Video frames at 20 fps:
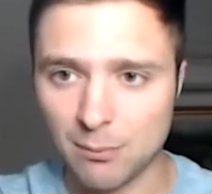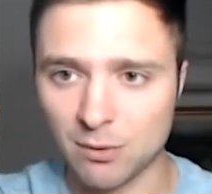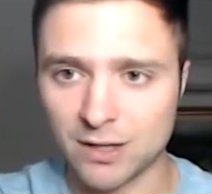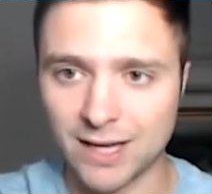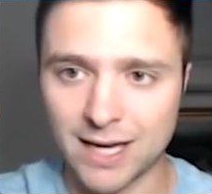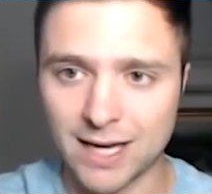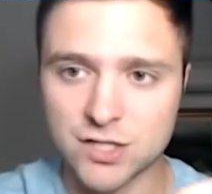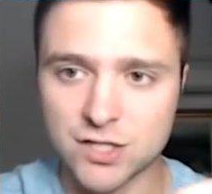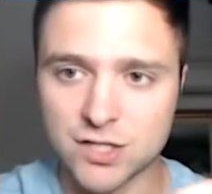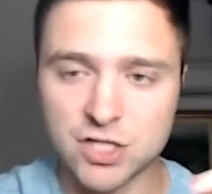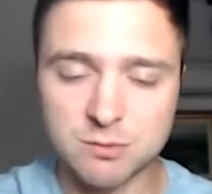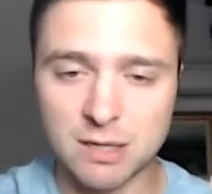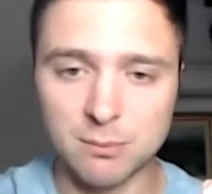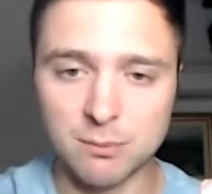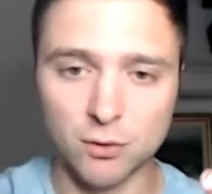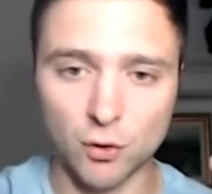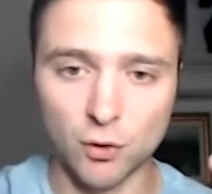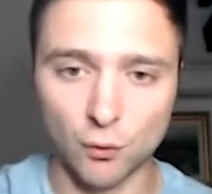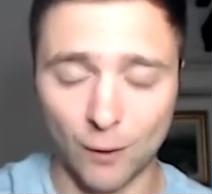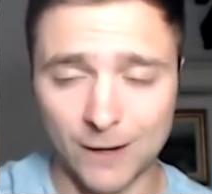applications
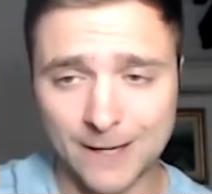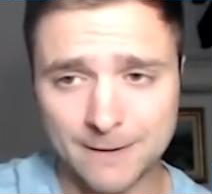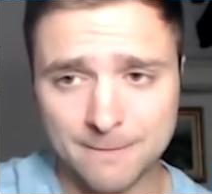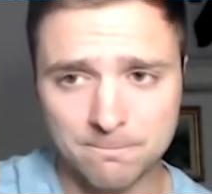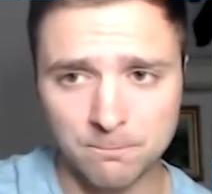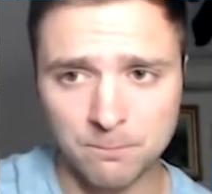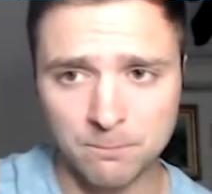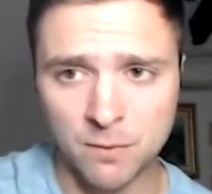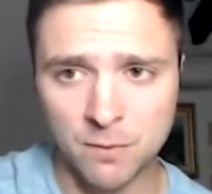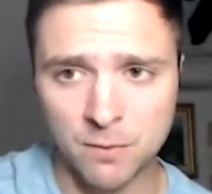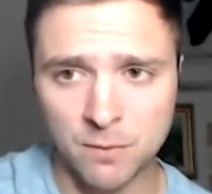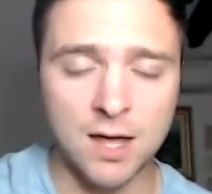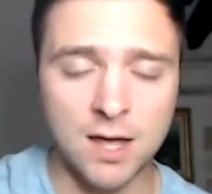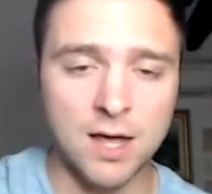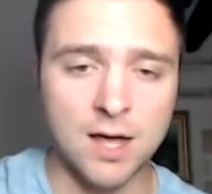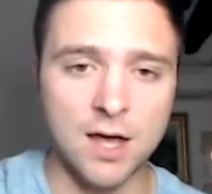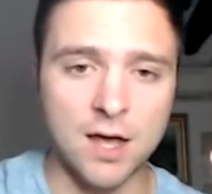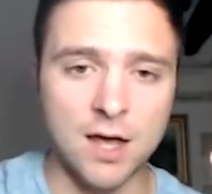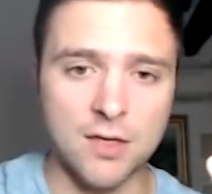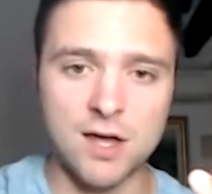people are running
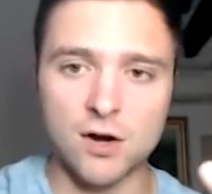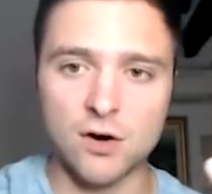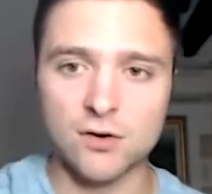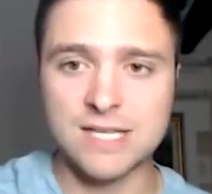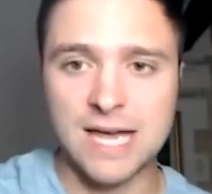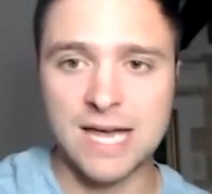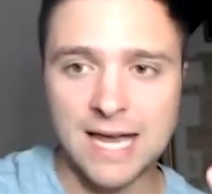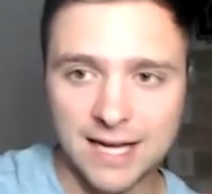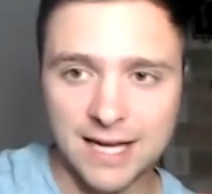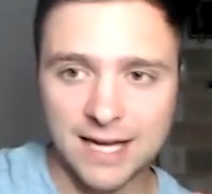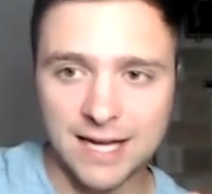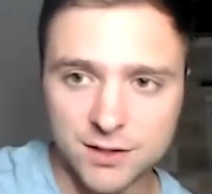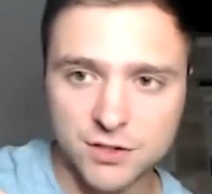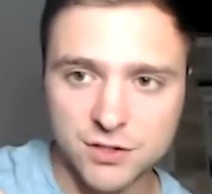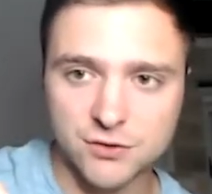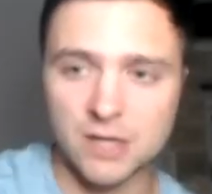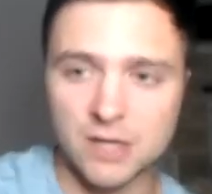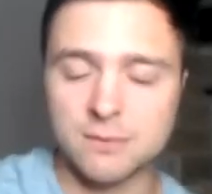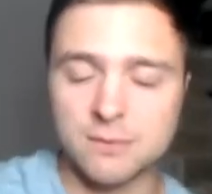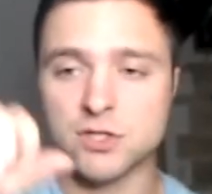that are taking in
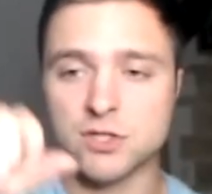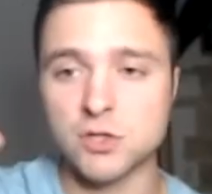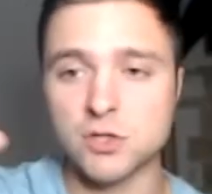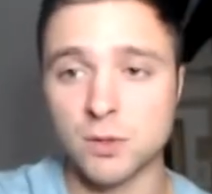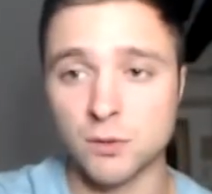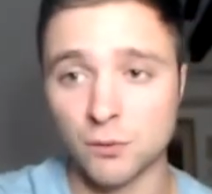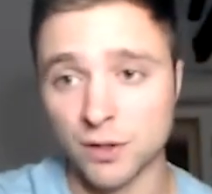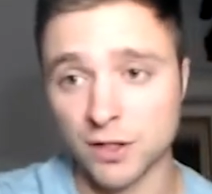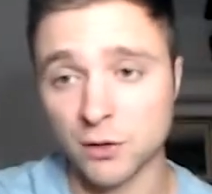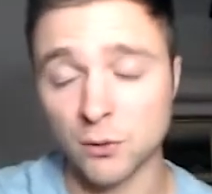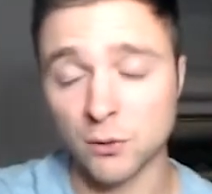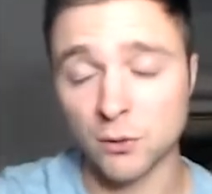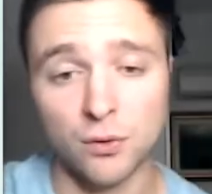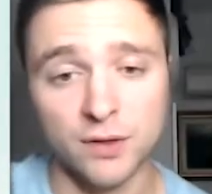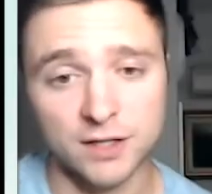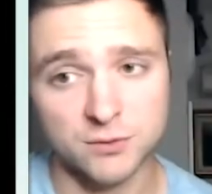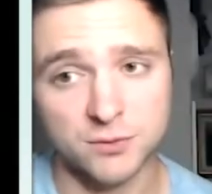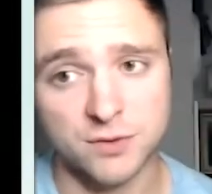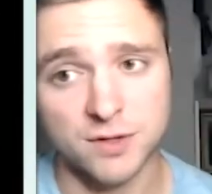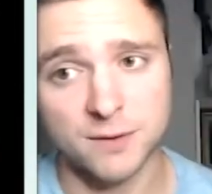streams and doing really cool
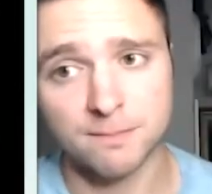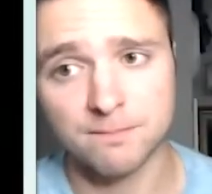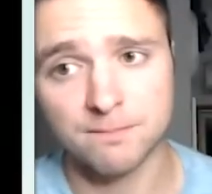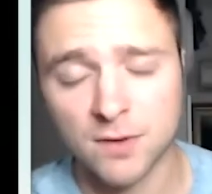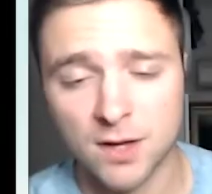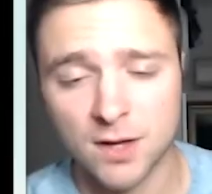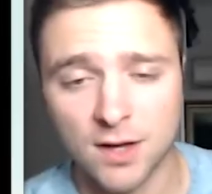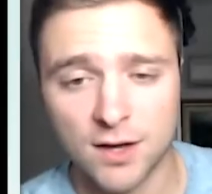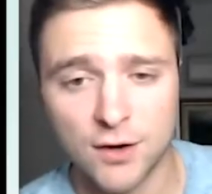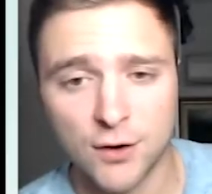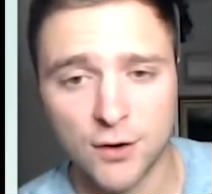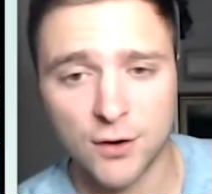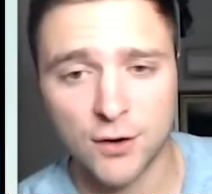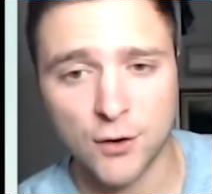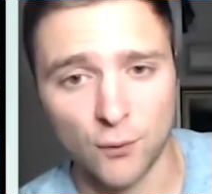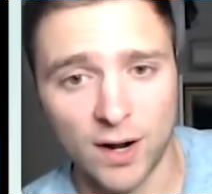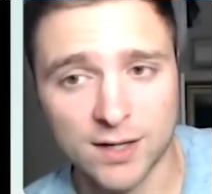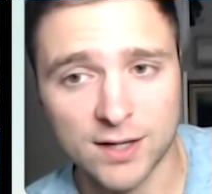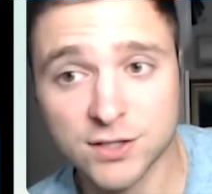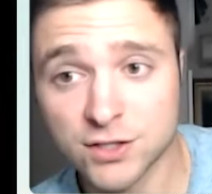things with them,
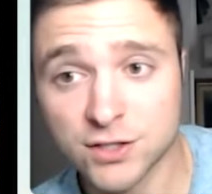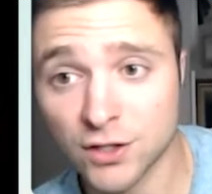right?